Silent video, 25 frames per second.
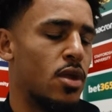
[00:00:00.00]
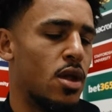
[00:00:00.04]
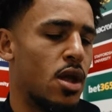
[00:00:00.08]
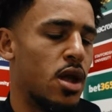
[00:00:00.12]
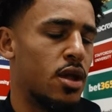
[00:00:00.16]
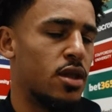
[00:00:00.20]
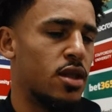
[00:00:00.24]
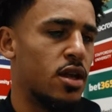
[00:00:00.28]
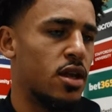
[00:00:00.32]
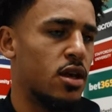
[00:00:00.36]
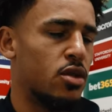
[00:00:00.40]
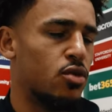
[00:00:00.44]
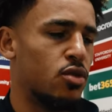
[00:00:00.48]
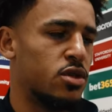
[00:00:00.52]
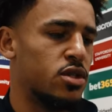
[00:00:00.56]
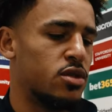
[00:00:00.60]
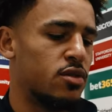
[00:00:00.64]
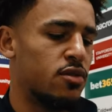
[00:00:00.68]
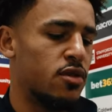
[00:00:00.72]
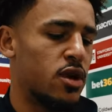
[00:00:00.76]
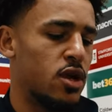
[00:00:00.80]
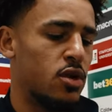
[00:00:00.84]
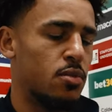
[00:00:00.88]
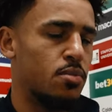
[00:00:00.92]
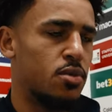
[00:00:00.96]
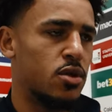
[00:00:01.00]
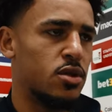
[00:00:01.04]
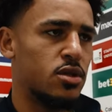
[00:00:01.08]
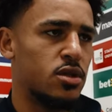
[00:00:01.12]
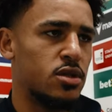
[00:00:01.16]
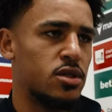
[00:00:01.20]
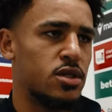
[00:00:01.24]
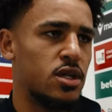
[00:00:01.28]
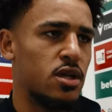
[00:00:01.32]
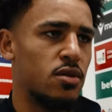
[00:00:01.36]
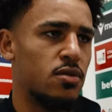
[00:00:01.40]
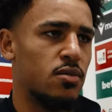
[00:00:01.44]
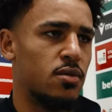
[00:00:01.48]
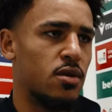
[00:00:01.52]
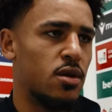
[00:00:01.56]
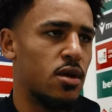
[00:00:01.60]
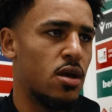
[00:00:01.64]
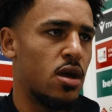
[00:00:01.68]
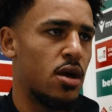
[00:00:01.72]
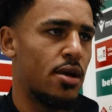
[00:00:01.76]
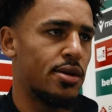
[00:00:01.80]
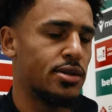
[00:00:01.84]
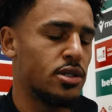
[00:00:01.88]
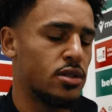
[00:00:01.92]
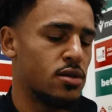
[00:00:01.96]
I think it was a very important team,
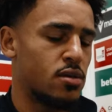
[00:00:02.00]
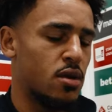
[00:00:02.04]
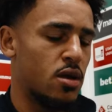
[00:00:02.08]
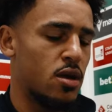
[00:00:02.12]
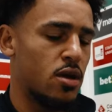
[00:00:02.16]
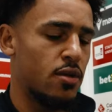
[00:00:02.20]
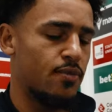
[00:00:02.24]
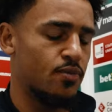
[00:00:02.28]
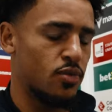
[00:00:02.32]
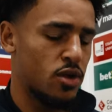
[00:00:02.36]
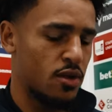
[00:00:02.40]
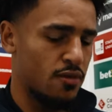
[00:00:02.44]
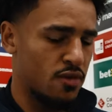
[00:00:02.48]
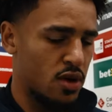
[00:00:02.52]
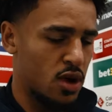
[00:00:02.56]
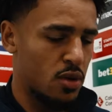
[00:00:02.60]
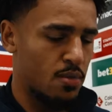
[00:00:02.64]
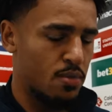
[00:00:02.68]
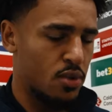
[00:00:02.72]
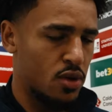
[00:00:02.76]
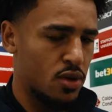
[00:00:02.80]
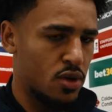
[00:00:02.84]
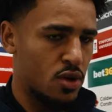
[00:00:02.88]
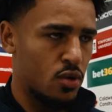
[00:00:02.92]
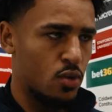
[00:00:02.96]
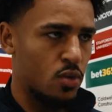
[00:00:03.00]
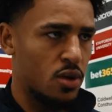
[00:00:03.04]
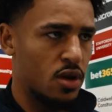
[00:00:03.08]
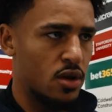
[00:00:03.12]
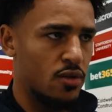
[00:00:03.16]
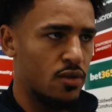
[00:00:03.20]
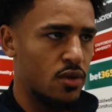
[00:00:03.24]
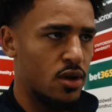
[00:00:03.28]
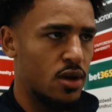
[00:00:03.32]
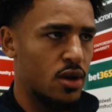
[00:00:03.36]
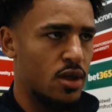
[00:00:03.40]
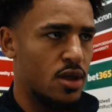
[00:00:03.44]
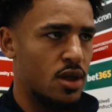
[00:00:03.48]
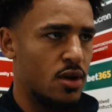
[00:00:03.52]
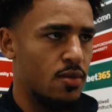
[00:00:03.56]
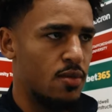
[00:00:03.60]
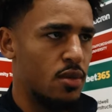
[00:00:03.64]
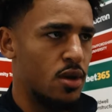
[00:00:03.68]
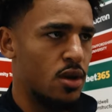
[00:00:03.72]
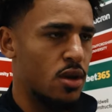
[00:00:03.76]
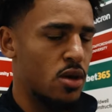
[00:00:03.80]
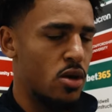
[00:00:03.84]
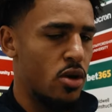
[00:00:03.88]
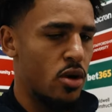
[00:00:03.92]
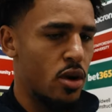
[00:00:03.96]
very important win for the team.
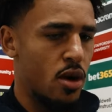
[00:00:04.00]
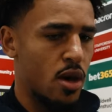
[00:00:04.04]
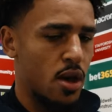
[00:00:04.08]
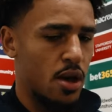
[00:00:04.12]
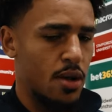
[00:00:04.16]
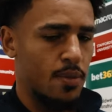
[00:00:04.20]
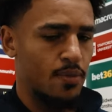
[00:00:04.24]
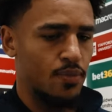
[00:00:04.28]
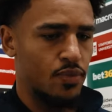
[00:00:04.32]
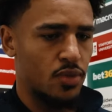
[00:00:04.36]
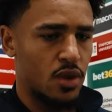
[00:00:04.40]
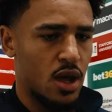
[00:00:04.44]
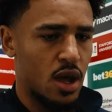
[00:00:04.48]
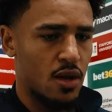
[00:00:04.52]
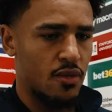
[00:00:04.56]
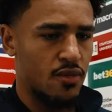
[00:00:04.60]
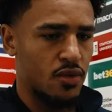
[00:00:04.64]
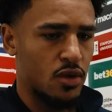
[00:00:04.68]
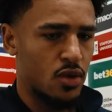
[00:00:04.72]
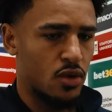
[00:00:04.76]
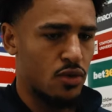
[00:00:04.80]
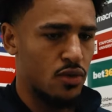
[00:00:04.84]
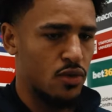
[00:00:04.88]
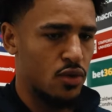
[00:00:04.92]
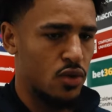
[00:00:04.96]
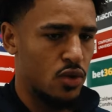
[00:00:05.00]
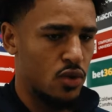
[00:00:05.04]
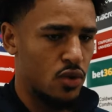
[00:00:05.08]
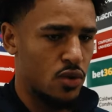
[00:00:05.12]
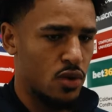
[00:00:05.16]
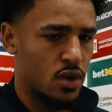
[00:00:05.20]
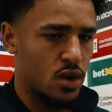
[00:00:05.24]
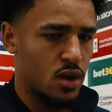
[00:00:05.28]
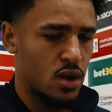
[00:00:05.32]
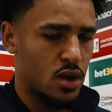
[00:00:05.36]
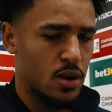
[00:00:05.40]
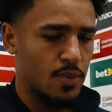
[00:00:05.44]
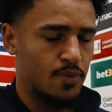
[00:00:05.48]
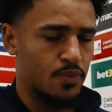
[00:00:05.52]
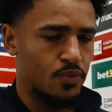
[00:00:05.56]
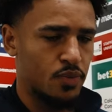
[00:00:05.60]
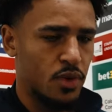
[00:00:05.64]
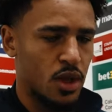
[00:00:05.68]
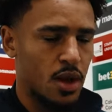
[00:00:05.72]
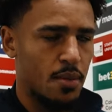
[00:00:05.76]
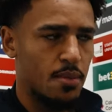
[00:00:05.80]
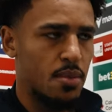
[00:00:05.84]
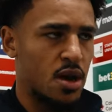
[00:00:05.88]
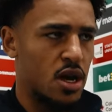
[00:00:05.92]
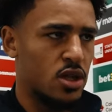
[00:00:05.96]
After a few
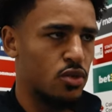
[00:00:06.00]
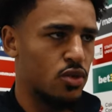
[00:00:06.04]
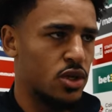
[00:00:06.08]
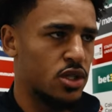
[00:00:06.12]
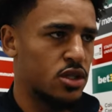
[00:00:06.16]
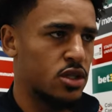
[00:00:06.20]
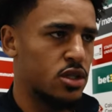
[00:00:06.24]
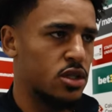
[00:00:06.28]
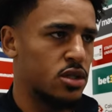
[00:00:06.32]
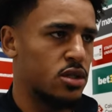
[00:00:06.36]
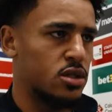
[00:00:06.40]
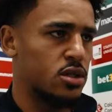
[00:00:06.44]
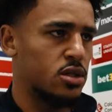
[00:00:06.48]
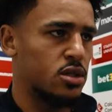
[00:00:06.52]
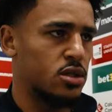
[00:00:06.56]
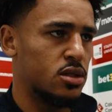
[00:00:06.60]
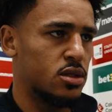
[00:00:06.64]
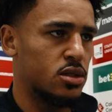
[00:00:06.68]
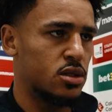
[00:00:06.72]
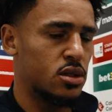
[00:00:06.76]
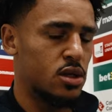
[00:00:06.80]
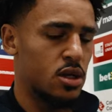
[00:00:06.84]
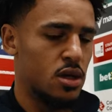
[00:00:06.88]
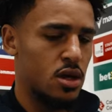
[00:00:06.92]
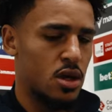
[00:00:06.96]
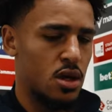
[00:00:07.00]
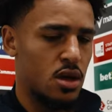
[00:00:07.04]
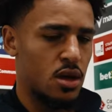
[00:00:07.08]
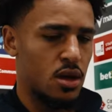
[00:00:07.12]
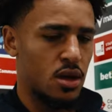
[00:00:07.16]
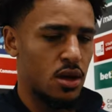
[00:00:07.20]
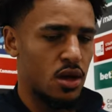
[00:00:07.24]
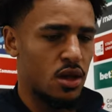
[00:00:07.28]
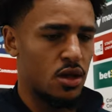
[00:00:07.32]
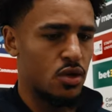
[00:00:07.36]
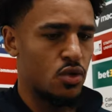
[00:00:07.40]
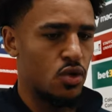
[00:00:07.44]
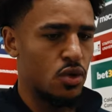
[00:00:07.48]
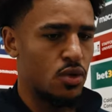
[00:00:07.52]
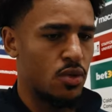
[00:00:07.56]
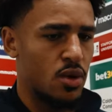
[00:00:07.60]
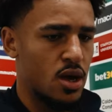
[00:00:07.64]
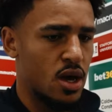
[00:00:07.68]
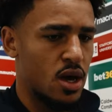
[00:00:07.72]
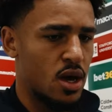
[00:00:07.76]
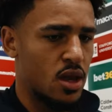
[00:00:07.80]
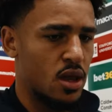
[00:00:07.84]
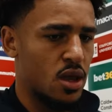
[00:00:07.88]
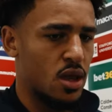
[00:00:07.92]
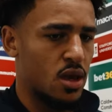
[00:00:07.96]
bad results, it's good we
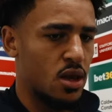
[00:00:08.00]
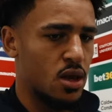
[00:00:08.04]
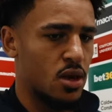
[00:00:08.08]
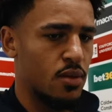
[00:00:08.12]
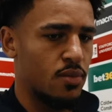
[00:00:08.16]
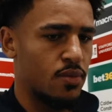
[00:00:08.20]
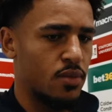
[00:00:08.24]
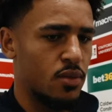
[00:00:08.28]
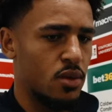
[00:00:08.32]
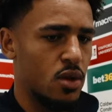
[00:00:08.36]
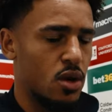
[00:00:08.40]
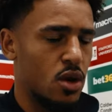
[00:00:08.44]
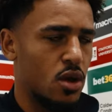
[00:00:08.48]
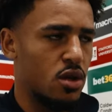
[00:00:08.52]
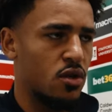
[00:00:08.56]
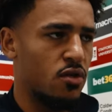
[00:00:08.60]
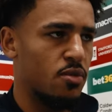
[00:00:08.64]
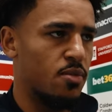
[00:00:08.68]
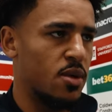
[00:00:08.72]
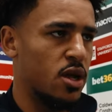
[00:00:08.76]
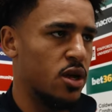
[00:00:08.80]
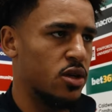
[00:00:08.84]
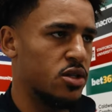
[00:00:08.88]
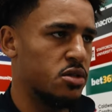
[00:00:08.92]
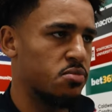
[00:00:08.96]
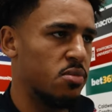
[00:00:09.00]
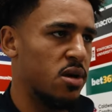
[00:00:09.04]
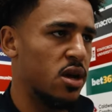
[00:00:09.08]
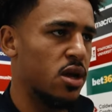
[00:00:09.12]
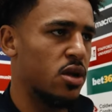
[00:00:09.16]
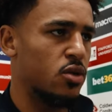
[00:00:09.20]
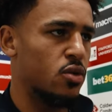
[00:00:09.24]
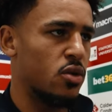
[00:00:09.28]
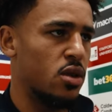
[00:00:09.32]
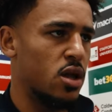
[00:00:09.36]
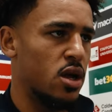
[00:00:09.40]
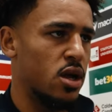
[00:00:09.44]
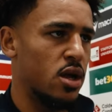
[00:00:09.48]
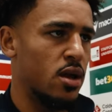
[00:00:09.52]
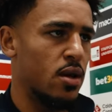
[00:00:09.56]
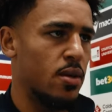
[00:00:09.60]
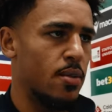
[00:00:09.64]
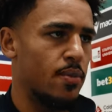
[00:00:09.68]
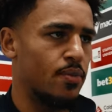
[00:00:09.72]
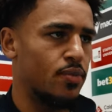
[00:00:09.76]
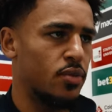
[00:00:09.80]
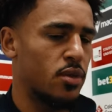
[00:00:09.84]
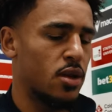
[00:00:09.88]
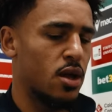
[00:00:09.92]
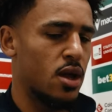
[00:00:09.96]
had a lot of players back today.
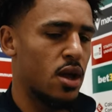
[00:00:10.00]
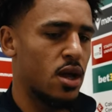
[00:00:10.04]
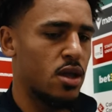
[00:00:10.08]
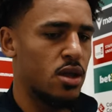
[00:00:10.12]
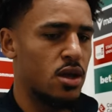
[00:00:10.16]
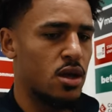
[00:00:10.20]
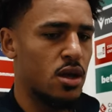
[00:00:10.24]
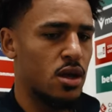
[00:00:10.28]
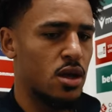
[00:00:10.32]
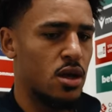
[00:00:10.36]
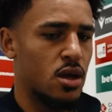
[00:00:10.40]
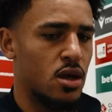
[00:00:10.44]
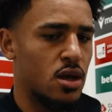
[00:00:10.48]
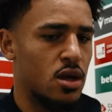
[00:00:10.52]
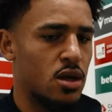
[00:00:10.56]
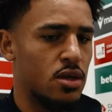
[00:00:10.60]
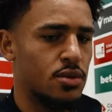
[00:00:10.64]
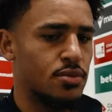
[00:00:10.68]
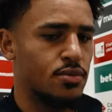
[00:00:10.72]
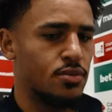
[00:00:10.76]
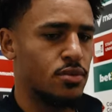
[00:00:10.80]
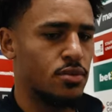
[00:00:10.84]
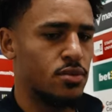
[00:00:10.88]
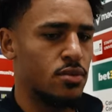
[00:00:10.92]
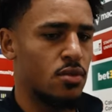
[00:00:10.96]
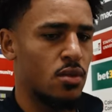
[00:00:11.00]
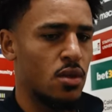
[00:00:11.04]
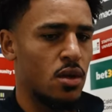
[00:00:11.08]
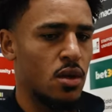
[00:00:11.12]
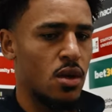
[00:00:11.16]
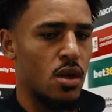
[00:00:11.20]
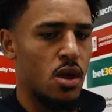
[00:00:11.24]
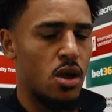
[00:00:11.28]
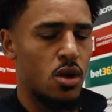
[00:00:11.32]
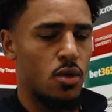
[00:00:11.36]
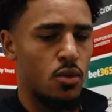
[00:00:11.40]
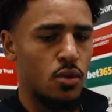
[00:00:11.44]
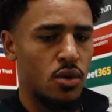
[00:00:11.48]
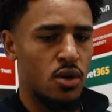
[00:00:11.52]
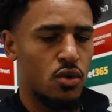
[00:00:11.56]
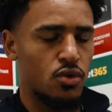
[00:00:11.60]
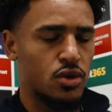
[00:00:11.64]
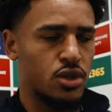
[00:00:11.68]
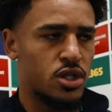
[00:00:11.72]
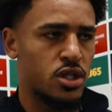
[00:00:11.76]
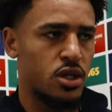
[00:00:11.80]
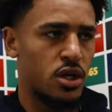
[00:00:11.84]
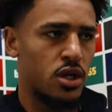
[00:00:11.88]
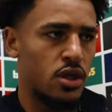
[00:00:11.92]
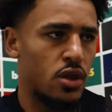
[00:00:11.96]
And I think you could
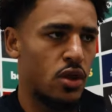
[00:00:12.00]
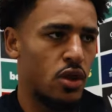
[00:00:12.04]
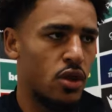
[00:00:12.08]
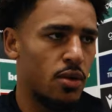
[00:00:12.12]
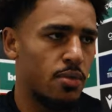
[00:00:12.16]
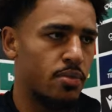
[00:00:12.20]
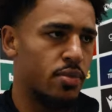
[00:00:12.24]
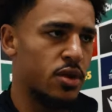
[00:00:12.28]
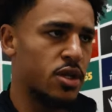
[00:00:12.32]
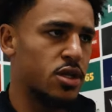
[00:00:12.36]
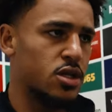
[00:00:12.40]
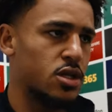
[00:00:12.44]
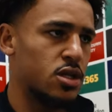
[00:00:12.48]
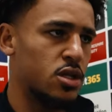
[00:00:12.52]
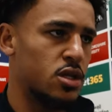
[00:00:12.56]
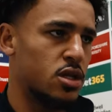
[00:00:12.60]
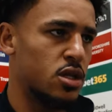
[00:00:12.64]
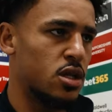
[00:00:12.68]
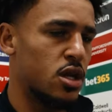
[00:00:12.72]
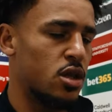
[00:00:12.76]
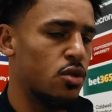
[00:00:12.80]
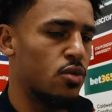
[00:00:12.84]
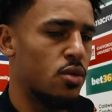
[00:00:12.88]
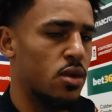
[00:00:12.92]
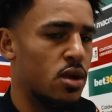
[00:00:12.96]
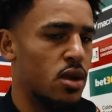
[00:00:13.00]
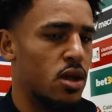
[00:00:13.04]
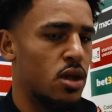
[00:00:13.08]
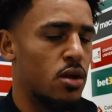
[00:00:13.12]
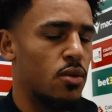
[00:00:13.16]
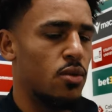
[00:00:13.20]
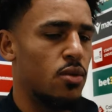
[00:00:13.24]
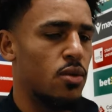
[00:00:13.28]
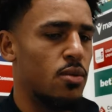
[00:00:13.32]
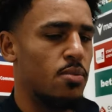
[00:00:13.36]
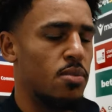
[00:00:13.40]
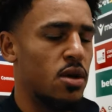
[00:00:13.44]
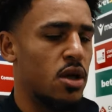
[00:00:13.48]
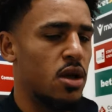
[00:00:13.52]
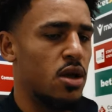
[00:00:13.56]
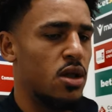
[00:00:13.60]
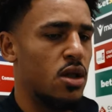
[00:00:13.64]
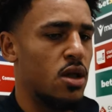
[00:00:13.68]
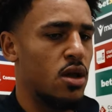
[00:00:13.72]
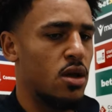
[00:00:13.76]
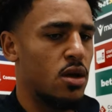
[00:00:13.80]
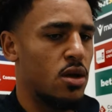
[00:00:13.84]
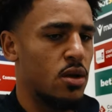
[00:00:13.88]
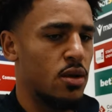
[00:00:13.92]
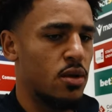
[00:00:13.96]
see it on the pitch that we played
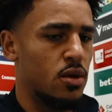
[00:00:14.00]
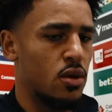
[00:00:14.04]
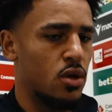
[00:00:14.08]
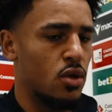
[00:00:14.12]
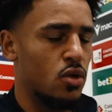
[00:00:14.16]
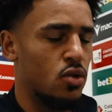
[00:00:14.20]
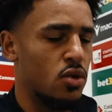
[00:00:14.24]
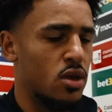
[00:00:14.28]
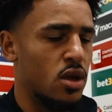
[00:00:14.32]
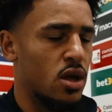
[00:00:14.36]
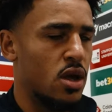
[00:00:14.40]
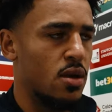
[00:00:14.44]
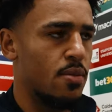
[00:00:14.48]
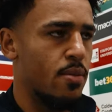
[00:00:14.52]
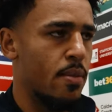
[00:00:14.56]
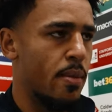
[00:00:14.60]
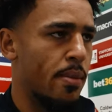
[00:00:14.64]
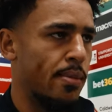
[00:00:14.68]
a good game.